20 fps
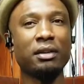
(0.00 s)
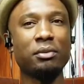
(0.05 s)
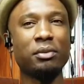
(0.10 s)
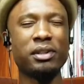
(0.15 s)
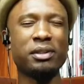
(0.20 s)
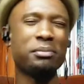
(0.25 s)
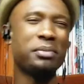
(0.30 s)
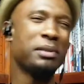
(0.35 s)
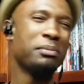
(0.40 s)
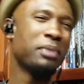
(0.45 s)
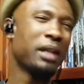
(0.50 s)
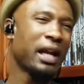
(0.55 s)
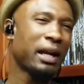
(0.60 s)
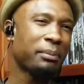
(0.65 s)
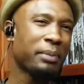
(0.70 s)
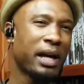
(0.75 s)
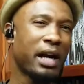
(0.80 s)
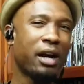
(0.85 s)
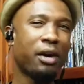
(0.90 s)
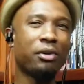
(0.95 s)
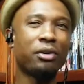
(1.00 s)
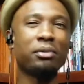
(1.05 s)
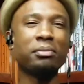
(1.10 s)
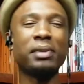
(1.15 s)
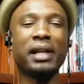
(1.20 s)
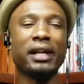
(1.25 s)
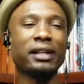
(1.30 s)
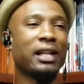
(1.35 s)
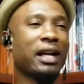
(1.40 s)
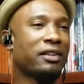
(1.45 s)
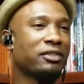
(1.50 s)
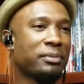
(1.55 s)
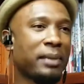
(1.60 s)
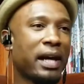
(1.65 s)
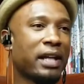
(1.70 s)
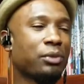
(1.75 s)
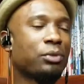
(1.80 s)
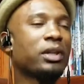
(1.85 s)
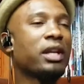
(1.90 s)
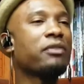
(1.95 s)
whether it be Black Power, Black Lives
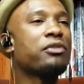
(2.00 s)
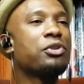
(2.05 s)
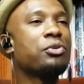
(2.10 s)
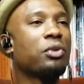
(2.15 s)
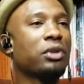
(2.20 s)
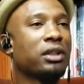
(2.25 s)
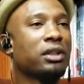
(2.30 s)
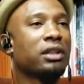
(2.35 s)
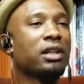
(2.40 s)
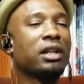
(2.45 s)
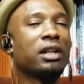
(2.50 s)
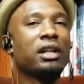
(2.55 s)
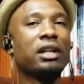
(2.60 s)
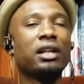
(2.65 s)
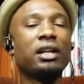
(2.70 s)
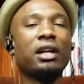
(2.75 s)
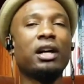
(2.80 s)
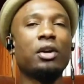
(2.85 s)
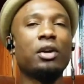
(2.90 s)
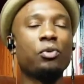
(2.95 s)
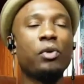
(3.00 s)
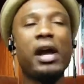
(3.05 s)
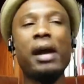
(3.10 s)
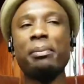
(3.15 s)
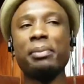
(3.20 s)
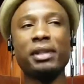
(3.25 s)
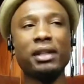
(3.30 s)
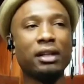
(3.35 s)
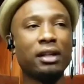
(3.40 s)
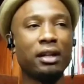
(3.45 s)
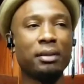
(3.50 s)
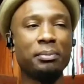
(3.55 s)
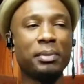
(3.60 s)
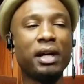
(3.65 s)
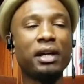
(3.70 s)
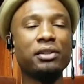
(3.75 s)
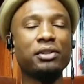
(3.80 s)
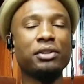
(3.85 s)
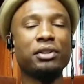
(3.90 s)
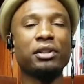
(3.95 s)
Matter, whatever you want to wrap it up
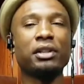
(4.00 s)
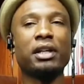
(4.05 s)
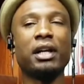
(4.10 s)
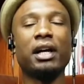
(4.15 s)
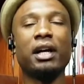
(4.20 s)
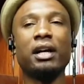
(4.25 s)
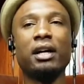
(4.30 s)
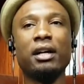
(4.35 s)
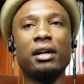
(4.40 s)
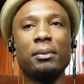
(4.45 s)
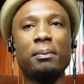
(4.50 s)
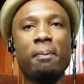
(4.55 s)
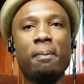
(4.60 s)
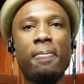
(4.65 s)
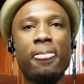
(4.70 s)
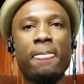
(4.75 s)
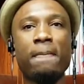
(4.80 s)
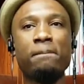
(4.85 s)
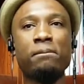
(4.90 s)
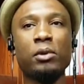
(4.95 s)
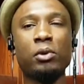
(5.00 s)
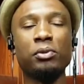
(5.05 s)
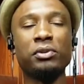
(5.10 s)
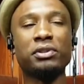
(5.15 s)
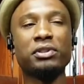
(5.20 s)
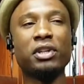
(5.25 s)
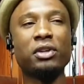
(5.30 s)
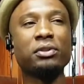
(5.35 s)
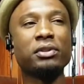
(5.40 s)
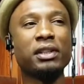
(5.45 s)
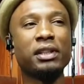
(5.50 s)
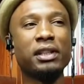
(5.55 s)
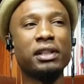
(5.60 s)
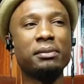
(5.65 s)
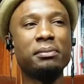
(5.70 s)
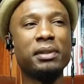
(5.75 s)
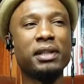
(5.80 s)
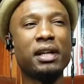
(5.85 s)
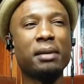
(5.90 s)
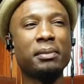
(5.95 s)
under. But we're
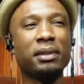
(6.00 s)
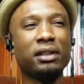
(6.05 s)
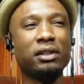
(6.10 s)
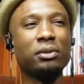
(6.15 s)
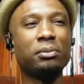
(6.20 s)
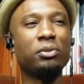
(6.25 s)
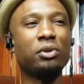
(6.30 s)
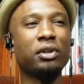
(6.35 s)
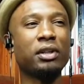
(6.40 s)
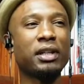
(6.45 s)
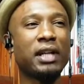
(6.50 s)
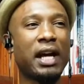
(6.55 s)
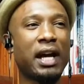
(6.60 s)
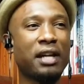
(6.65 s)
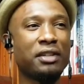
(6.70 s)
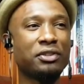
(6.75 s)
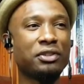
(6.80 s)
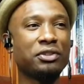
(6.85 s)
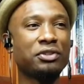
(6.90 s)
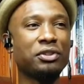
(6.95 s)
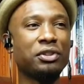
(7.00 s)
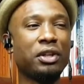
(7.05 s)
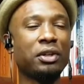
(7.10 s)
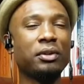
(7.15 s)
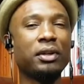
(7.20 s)
certainly becoming a little more conscious,